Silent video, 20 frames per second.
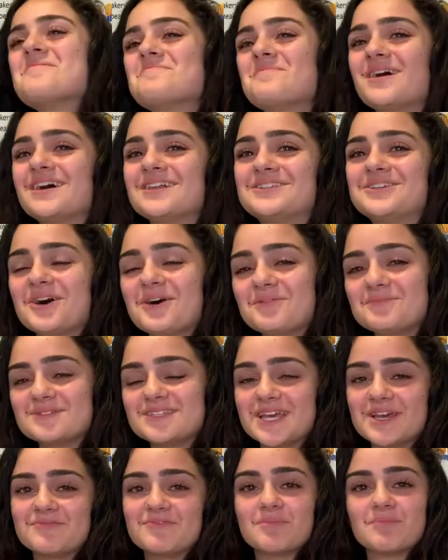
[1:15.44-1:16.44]
My top
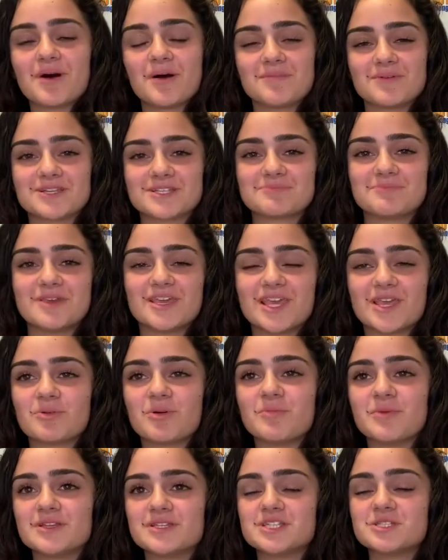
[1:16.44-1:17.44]
tip for public speaking
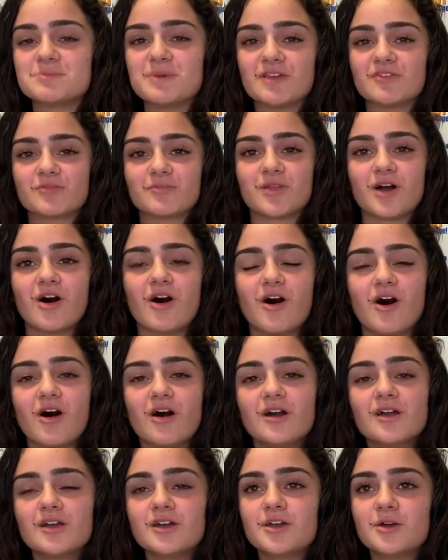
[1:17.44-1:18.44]
would be to speak from the heart,
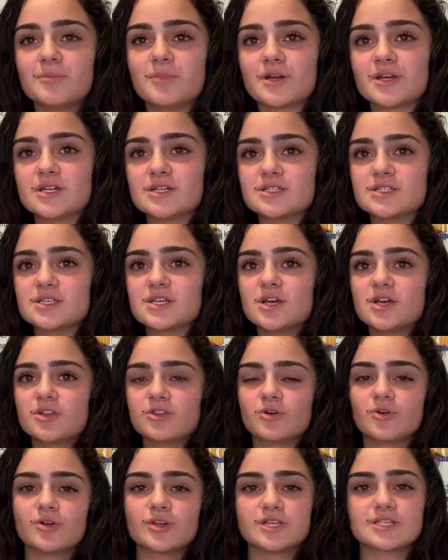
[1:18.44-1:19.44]
because
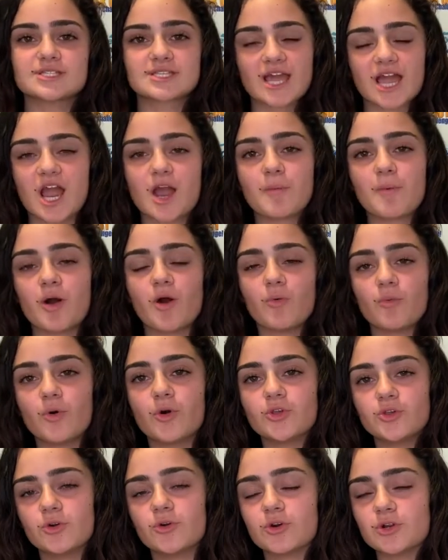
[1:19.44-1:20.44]
the audience care about
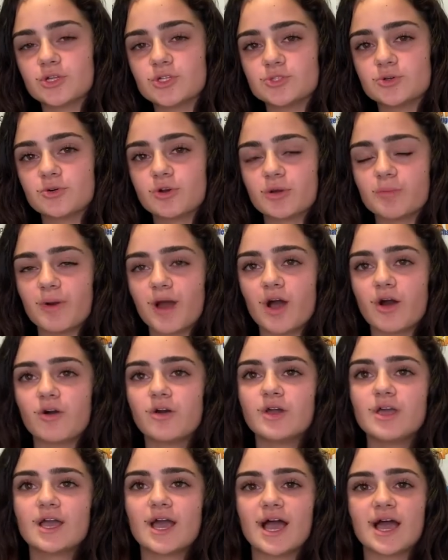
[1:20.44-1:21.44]
what you're going to talk about.
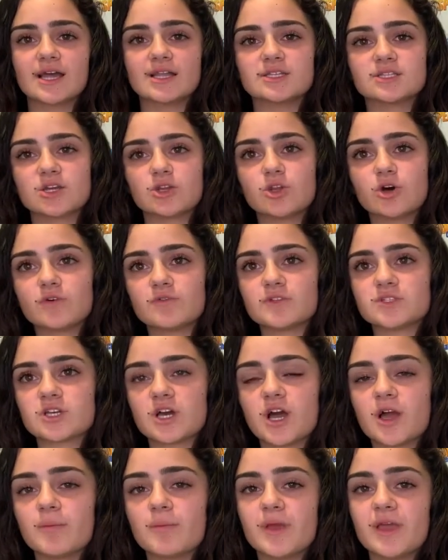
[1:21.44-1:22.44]
And a lot of the
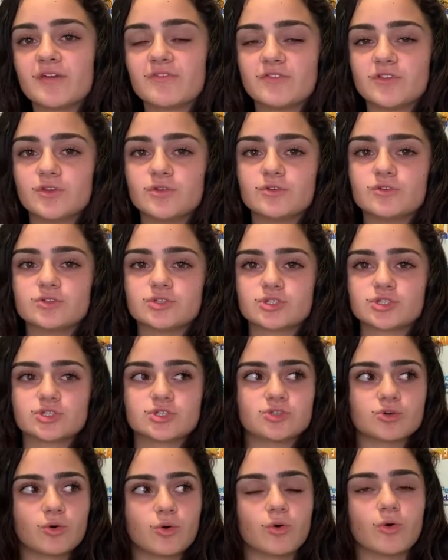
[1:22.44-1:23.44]
time, if you just
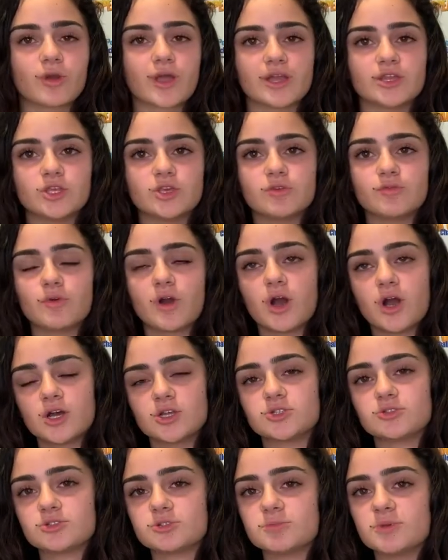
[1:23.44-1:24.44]
talk and you
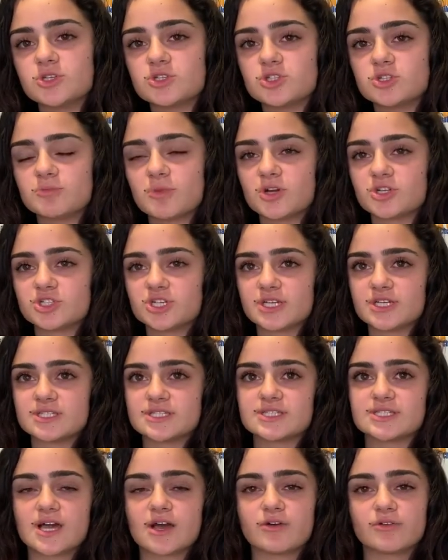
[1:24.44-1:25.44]
rehearse your speech too much, it can
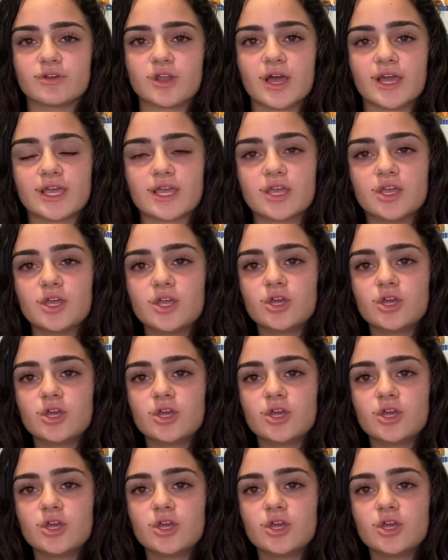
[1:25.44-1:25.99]
sound like